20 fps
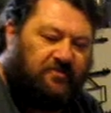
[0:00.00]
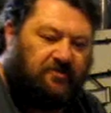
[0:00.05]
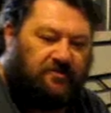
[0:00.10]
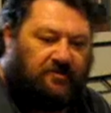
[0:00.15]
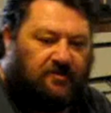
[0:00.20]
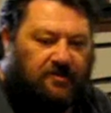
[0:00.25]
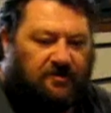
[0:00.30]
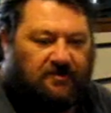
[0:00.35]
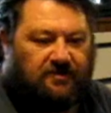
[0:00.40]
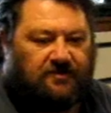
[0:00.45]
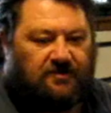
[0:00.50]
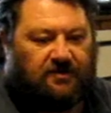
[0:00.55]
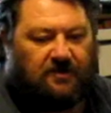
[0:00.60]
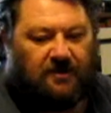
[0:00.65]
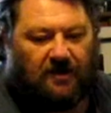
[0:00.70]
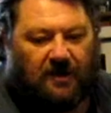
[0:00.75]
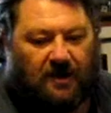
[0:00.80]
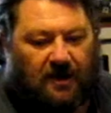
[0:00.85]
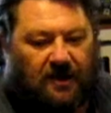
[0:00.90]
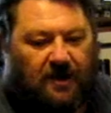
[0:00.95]
and yeast.
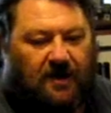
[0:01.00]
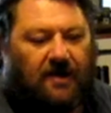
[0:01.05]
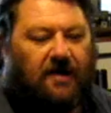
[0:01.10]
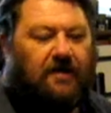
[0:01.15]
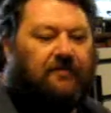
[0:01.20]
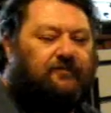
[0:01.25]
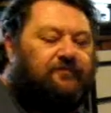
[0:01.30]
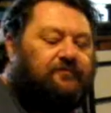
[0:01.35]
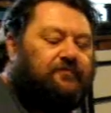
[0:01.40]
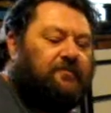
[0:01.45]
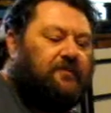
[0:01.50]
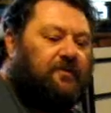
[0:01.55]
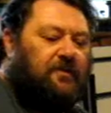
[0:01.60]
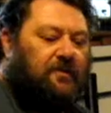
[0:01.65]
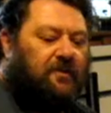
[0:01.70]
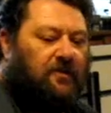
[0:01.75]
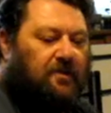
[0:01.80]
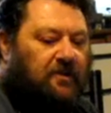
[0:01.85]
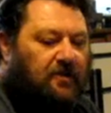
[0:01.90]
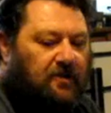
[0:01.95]
Um,
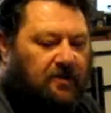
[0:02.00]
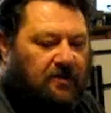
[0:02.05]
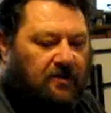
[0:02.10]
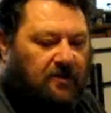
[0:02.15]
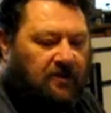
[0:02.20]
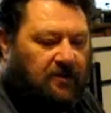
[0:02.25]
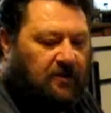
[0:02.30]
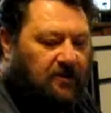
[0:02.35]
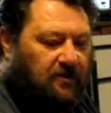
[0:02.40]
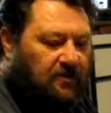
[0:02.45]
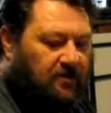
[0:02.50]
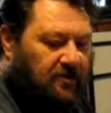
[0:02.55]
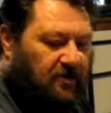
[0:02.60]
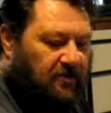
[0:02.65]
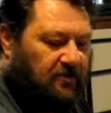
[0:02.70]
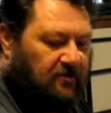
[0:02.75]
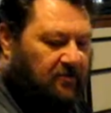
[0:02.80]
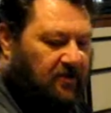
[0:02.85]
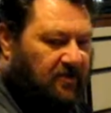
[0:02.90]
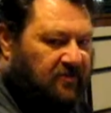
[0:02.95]
now,
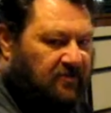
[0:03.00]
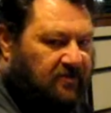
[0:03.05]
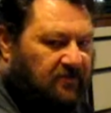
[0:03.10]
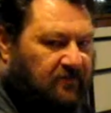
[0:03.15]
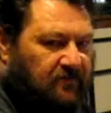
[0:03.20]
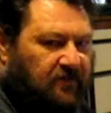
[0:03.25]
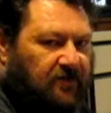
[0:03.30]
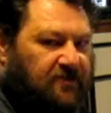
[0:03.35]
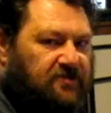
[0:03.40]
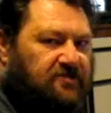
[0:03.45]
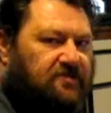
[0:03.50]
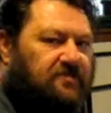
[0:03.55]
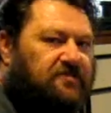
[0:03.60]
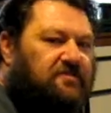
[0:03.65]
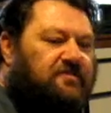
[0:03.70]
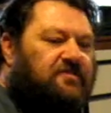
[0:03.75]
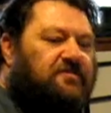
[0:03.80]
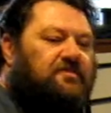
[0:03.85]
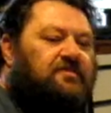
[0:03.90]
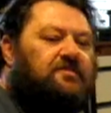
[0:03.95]
under most
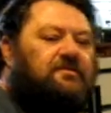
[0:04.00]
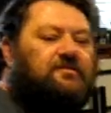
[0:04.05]
conventions,